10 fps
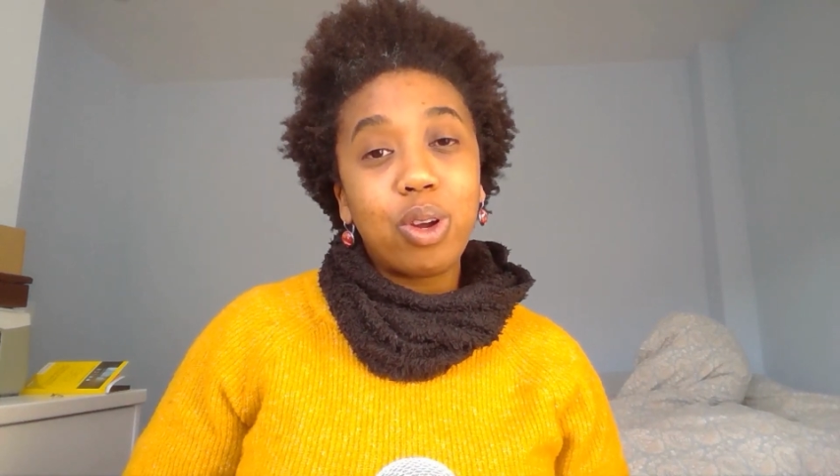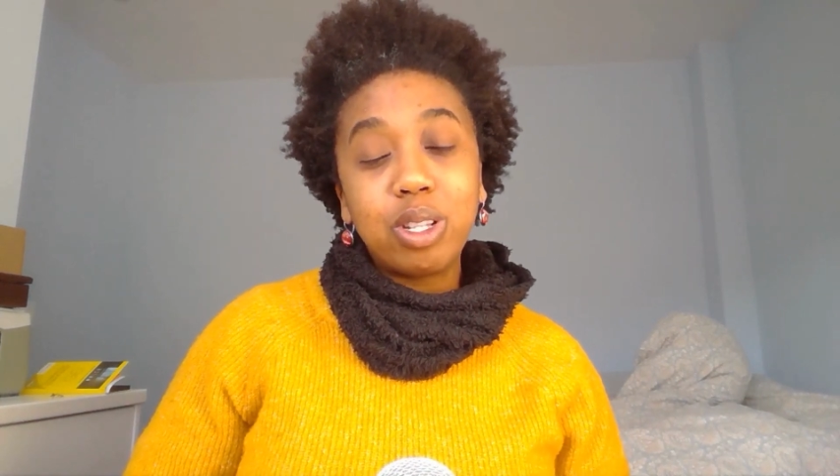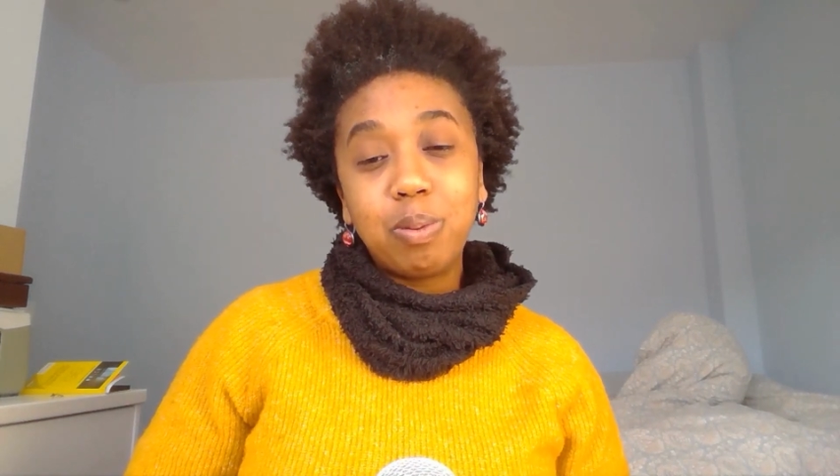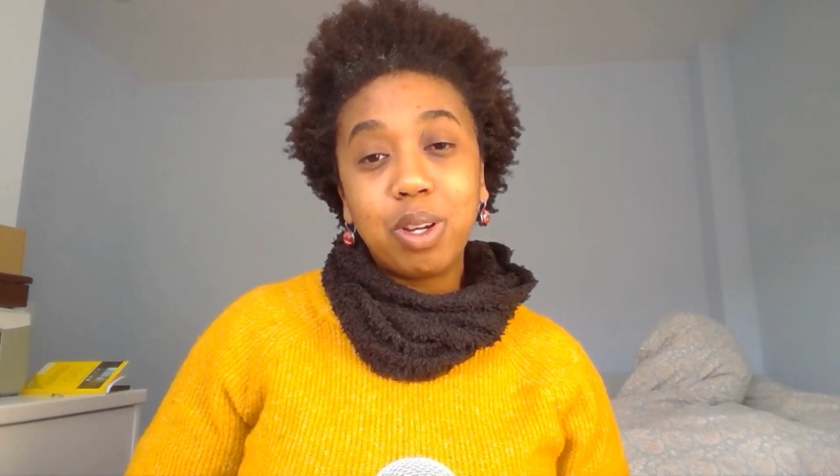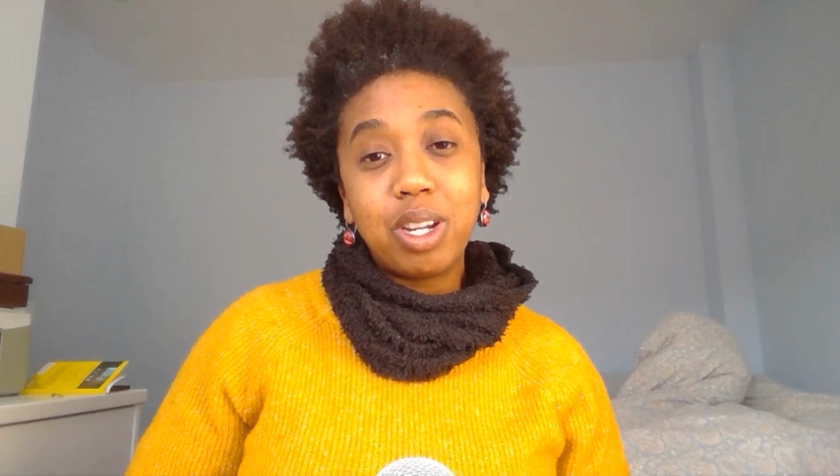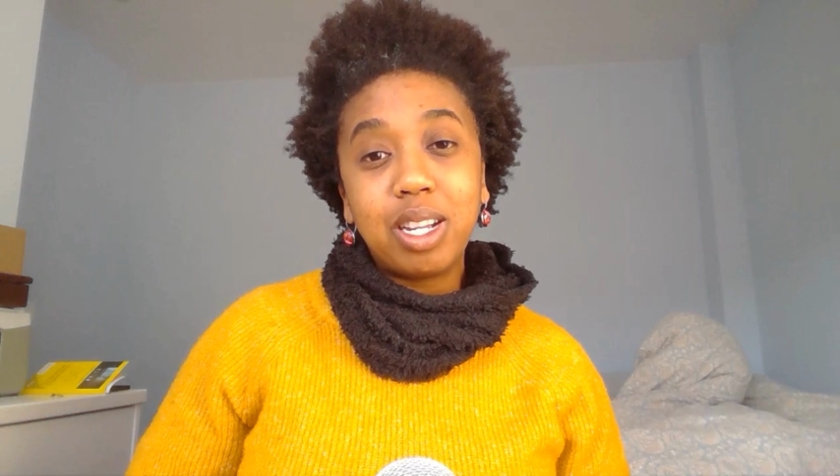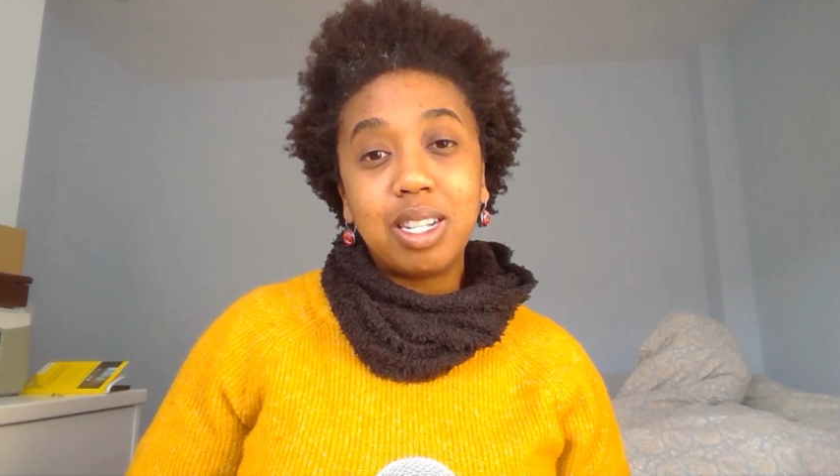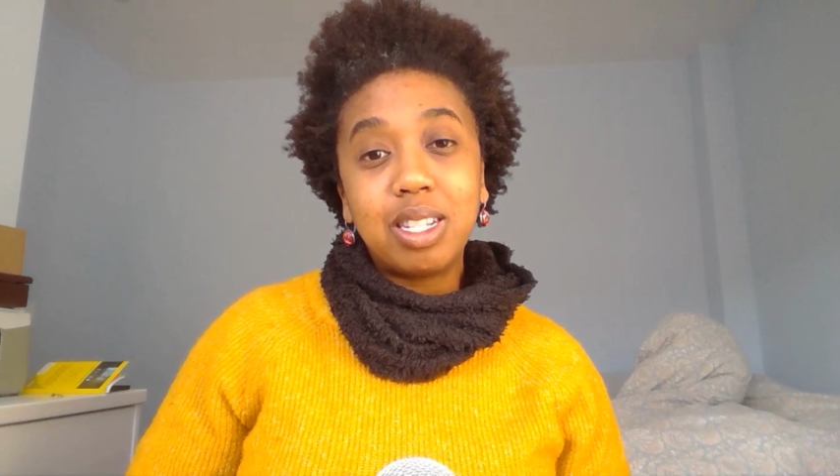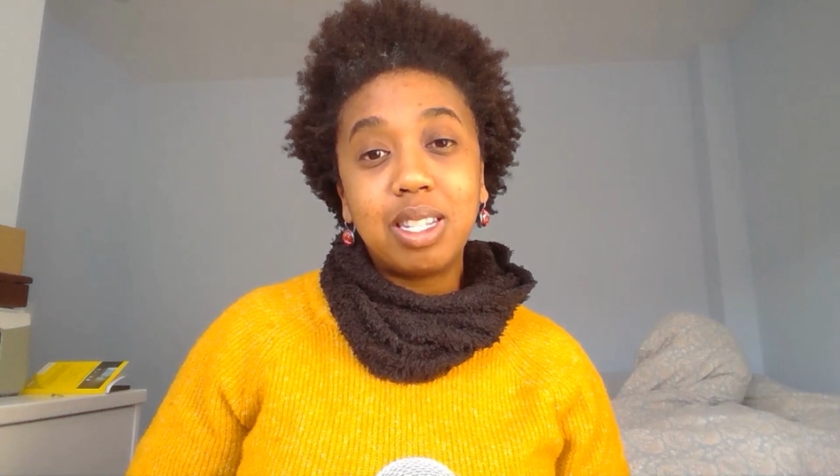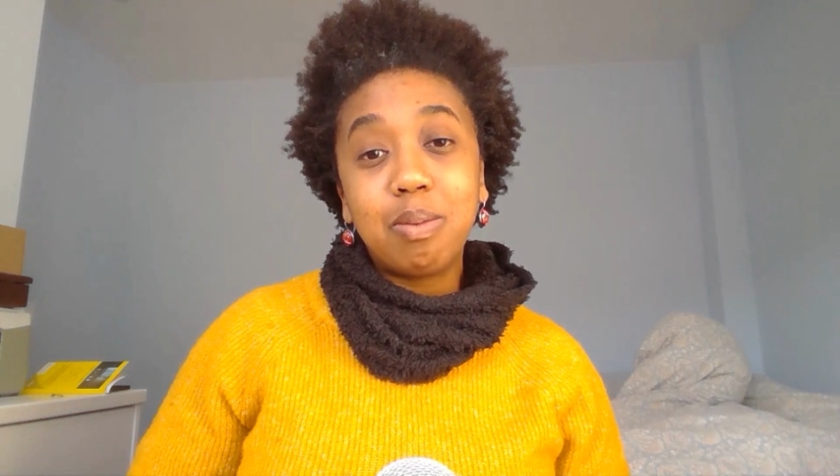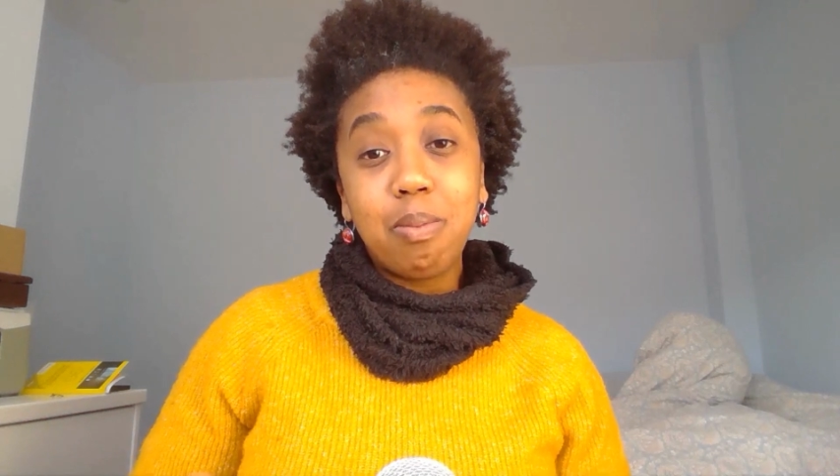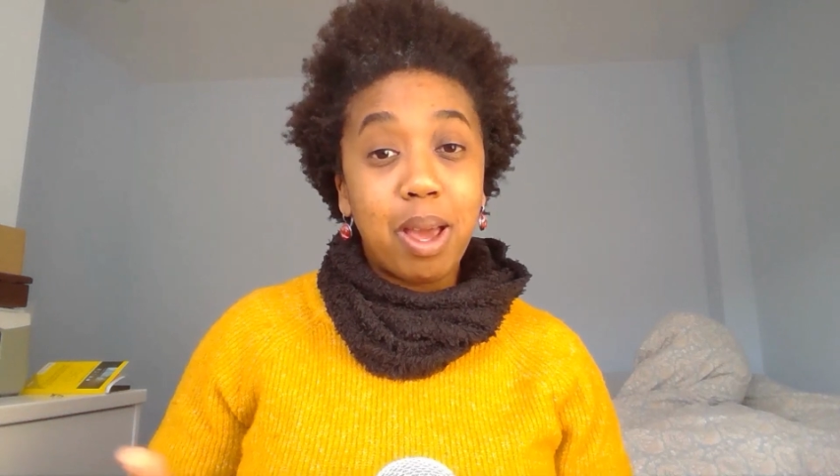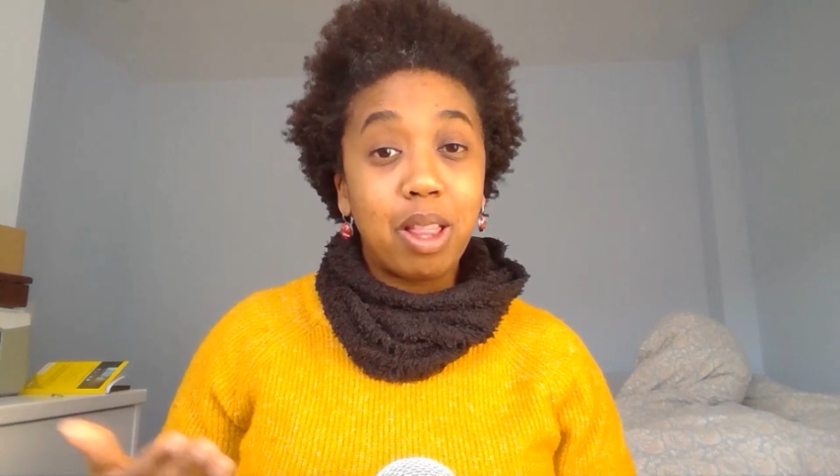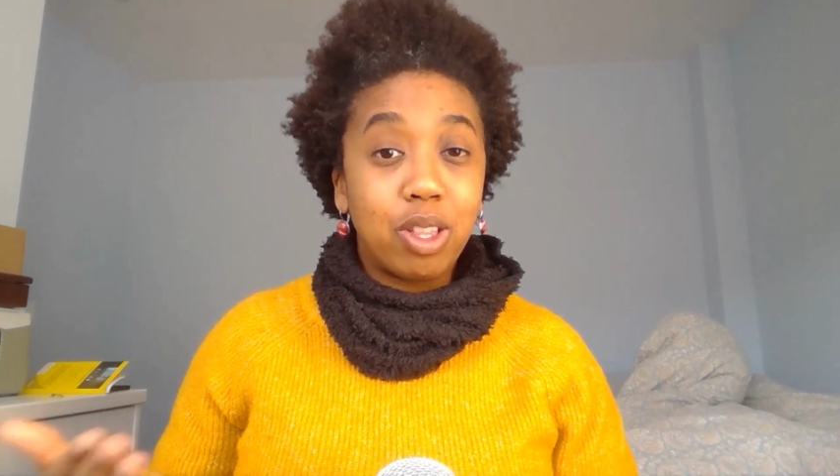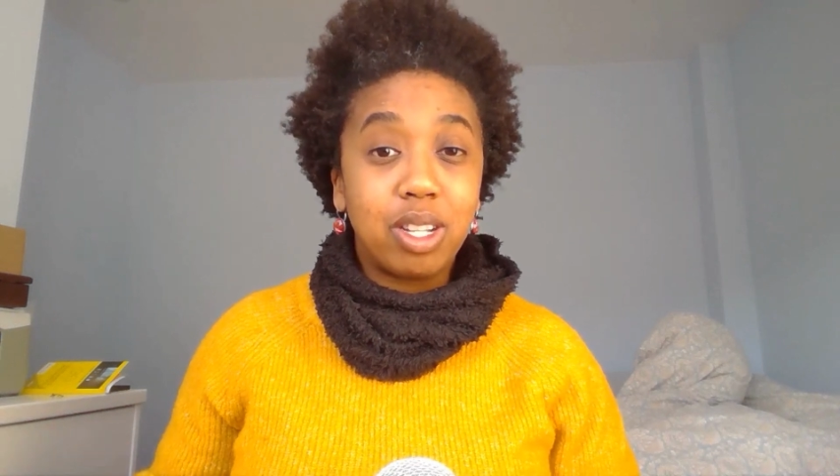experience
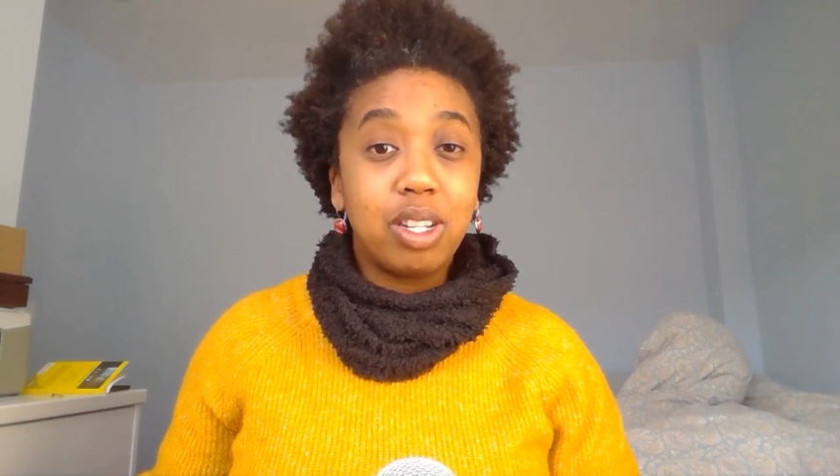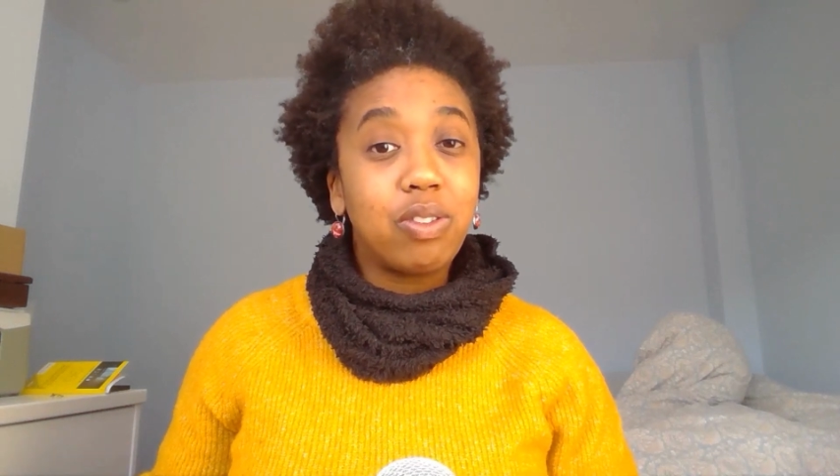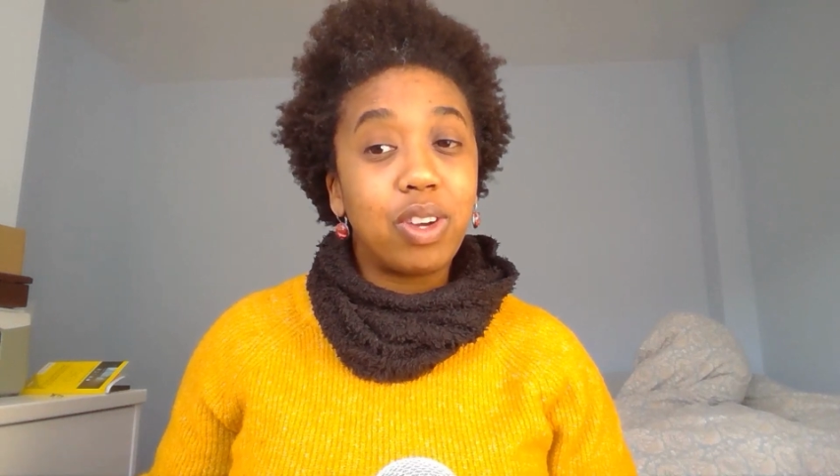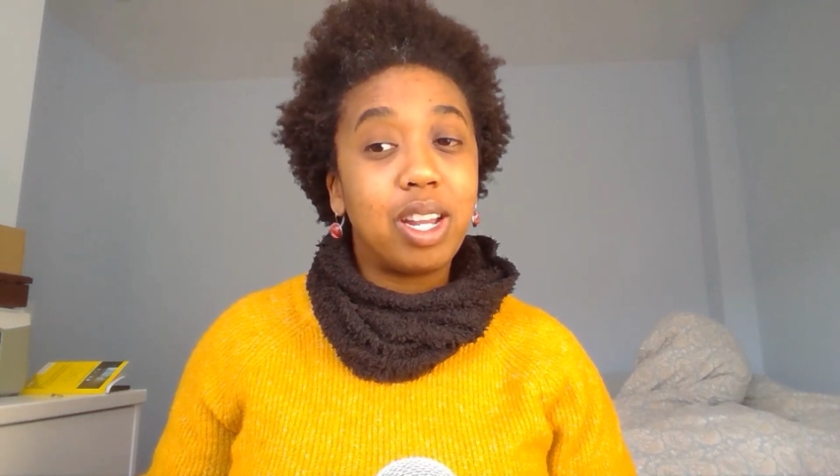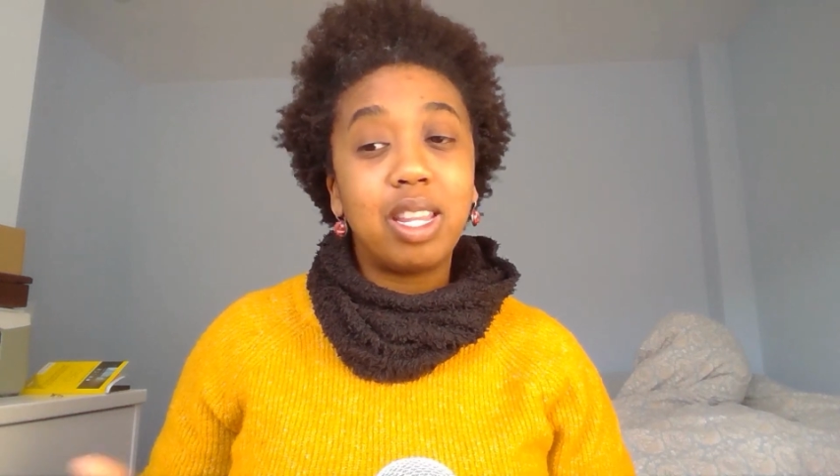might look different,